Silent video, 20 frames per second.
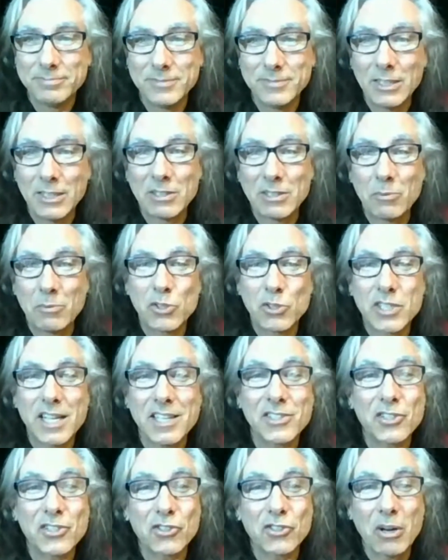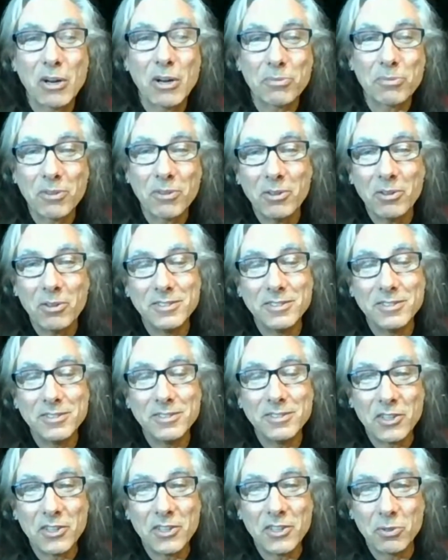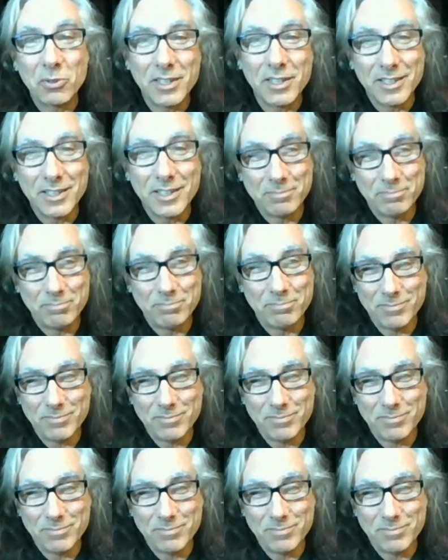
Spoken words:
If someone's got strep throat and they're doing a